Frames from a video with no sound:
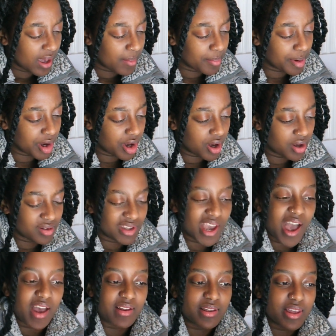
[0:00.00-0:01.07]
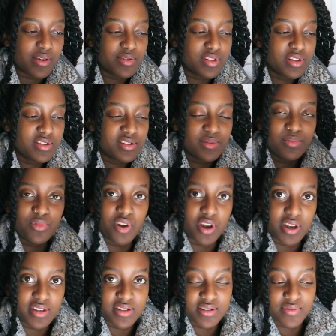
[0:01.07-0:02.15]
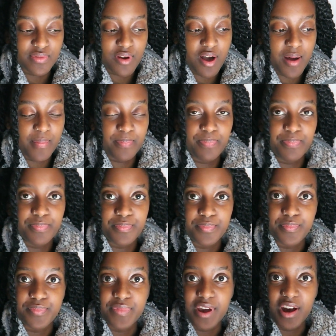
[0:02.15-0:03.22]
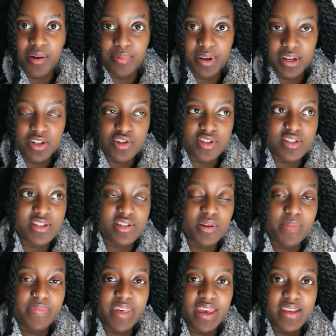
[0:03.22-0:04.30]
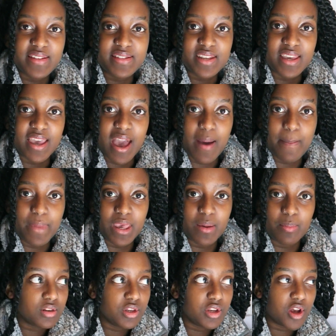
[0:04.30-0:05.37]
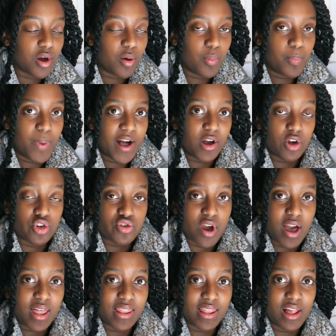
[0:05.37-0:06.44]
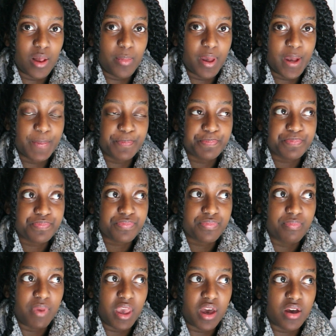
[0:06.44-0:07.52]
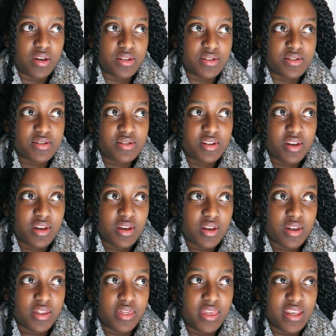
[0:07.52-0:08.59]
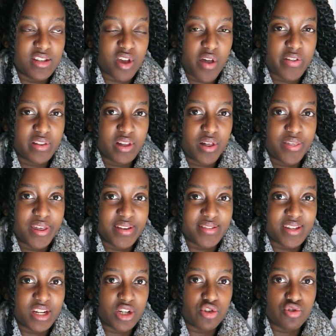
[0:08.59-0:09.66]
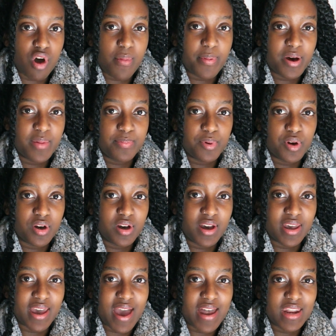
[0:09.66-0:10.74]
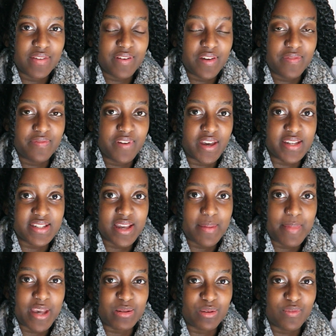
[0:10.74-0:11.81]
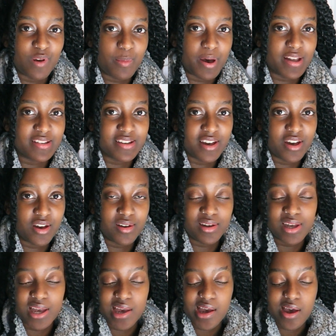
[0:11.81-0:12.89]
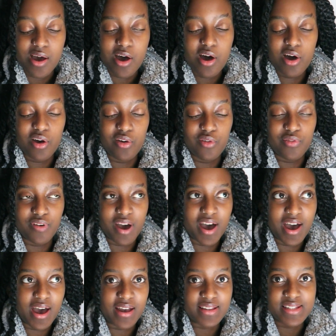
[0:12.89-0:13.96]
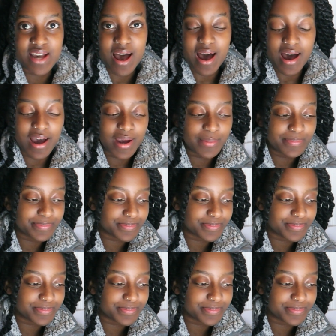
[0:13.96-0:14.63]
But yeah, those are some nuggets from therapy, just some things to get me, you know, back on track a little bit, because these are the little things that I drop on, but again, if I fix it, it makes me feel better over time.